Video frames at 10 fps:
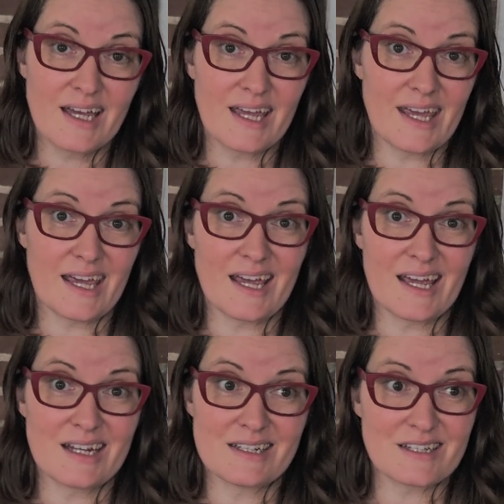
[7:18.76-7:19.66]

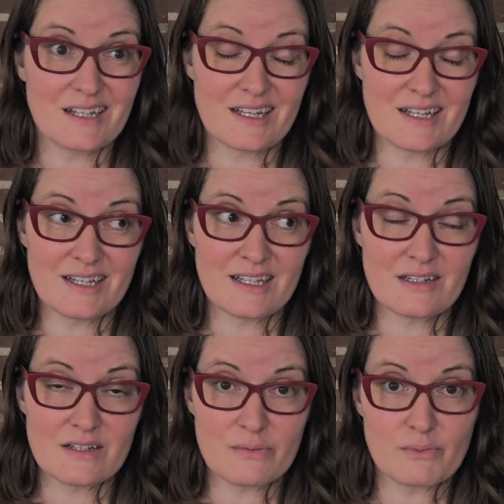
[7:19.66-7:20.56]
And he
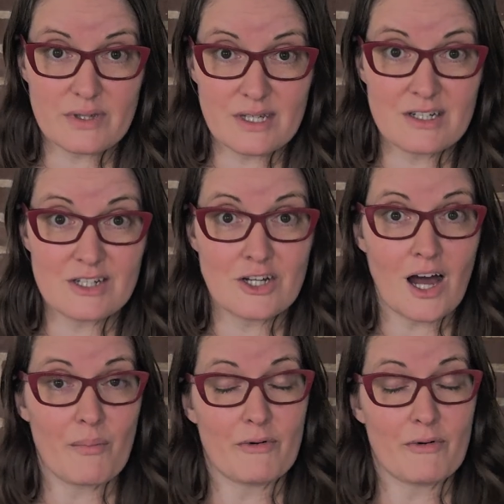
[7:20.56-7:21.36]
does a really good job